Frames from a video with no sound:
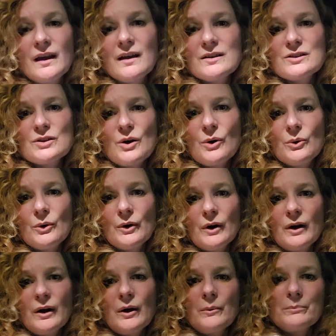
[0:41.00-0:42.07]
So
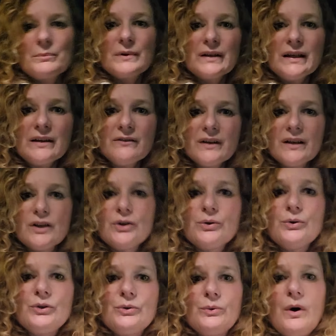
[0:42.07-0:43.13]
believe in who
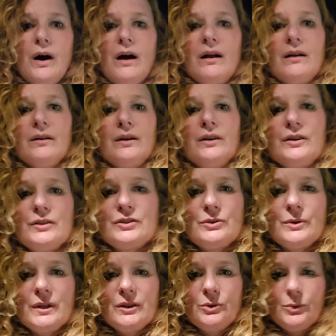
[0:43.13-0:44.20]
you are,
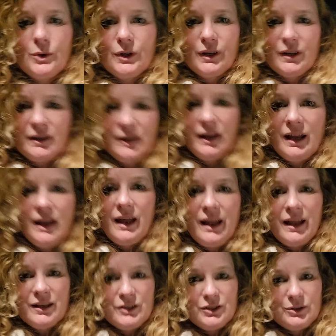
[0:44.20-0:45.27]
doing the work,
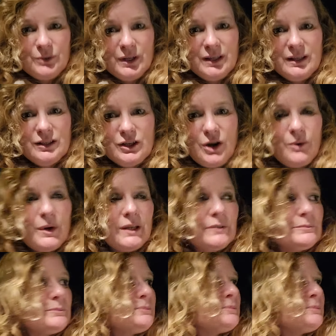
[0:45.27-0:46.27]
doing the knowing,